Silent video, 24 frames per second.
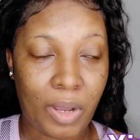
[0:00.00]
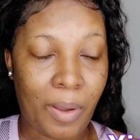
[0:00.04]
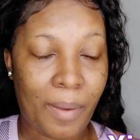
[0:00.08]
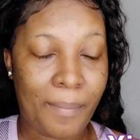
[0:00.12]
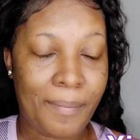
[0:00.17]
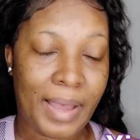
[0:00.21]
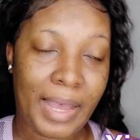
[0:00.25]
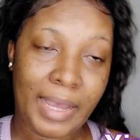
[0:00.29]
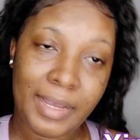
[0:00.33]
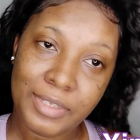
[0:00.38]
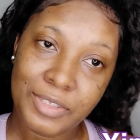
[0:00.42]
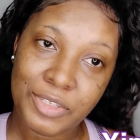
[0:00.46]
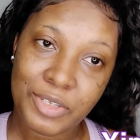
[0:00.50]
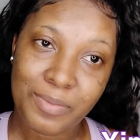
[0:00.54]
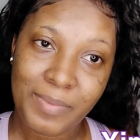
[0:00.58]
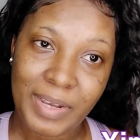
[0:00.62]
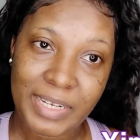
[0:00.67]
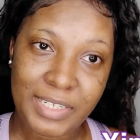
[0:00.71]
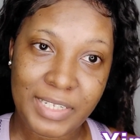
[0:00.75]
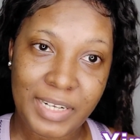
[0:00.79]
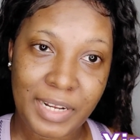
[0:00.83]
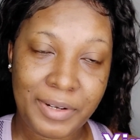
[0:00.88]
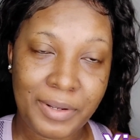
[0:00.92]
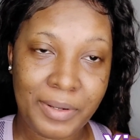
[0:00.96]
welcome back to
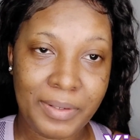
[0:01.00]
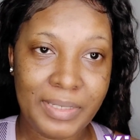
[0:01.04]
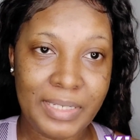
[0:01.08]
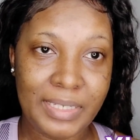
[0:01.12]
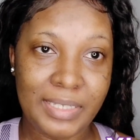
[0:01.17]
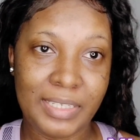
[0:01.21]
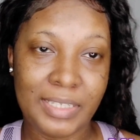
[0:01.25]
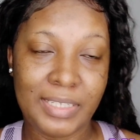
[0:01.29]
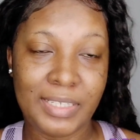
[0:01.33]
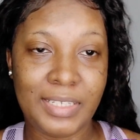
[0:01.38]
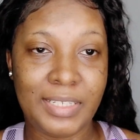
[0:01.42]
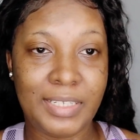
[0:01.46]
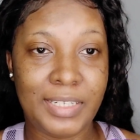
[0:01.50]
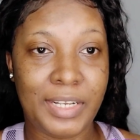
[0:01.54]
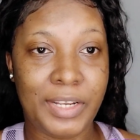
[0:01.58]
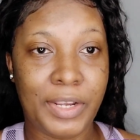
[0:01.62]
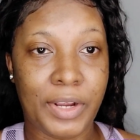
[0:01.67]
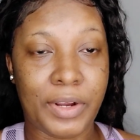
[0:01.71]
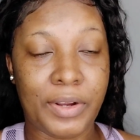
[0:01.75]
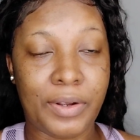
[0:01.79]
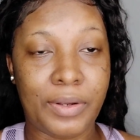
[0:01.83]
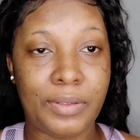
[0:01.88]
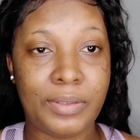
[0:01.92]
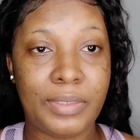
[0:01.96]
my channel. This is indeed
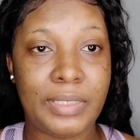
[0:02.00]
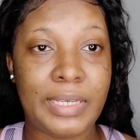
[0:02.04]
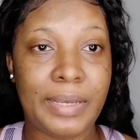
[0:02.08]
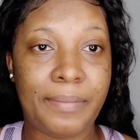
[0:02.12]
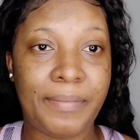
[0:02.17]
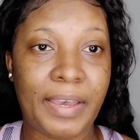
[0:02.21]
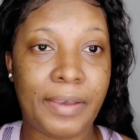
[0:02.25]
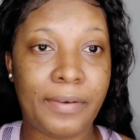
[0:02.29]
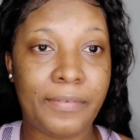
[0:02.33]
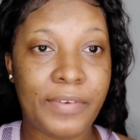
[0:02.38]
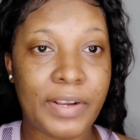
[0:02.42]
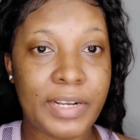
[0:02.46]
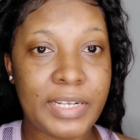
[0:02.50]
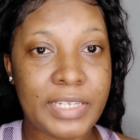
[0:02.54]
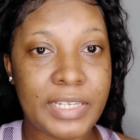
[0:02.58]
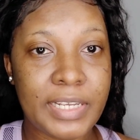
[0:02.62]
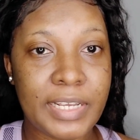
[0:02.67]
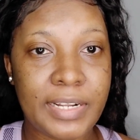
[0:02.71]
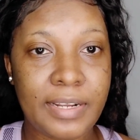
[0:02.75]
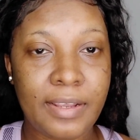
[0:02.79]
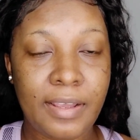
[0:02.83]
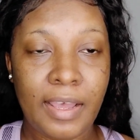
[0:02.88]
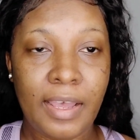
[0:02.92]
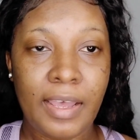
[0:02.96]
your girl Tia
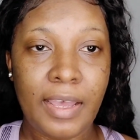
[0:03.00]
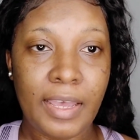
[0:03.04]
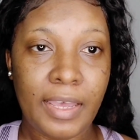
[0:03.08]
McPherson.